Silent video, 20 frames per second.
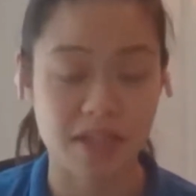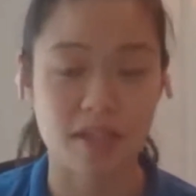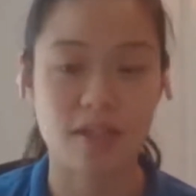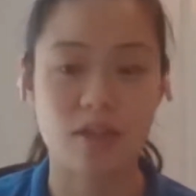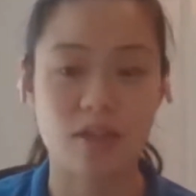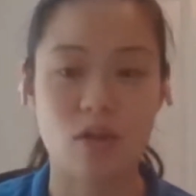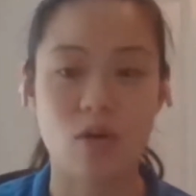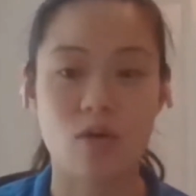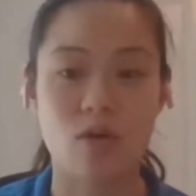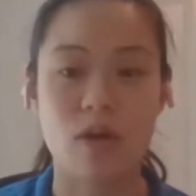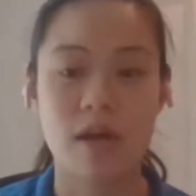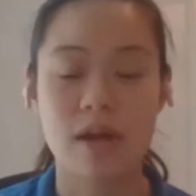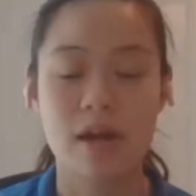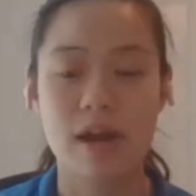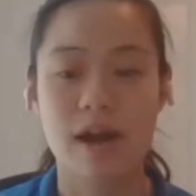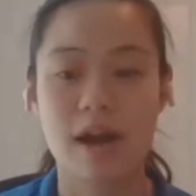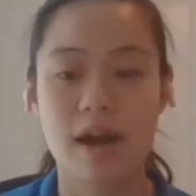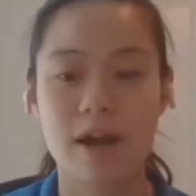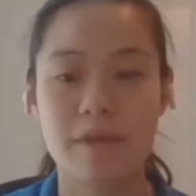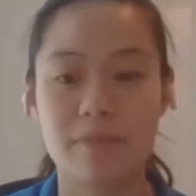So
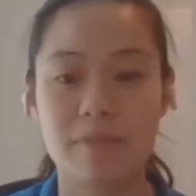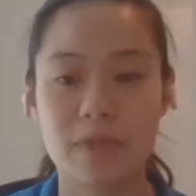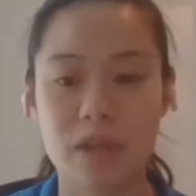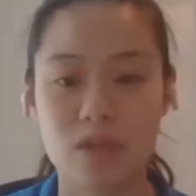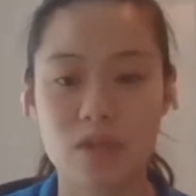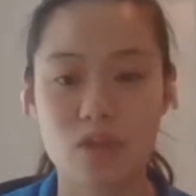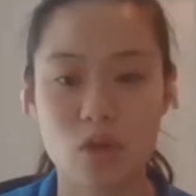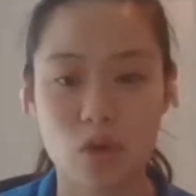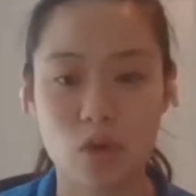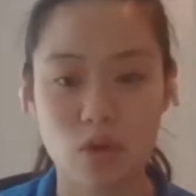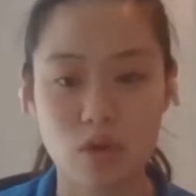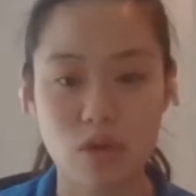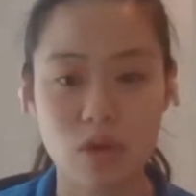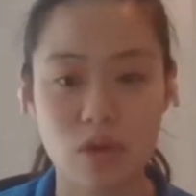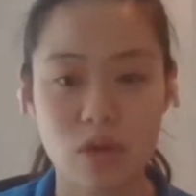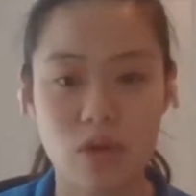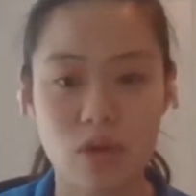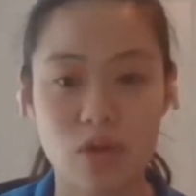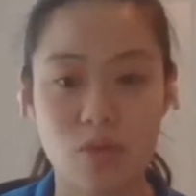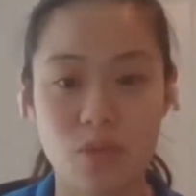in total,
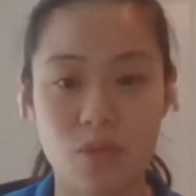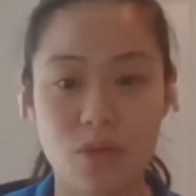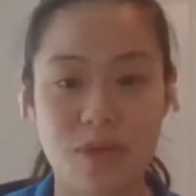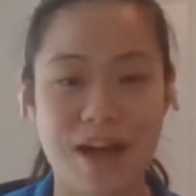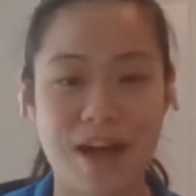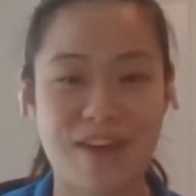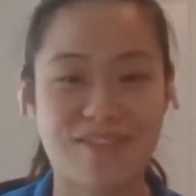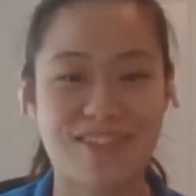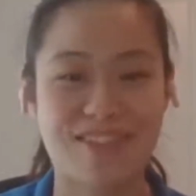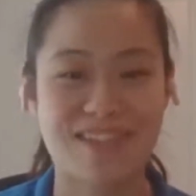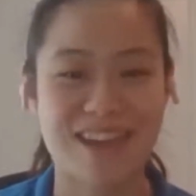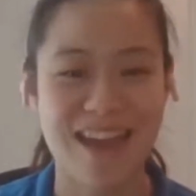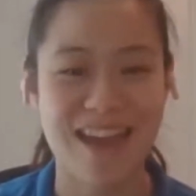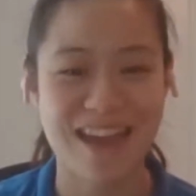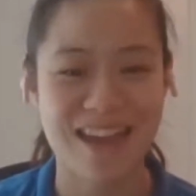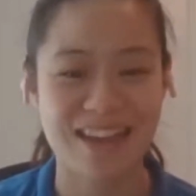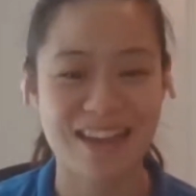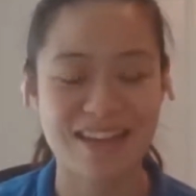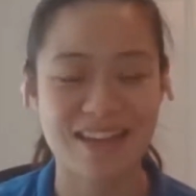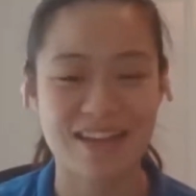you will have
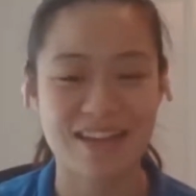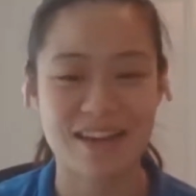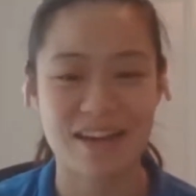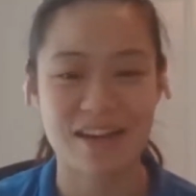10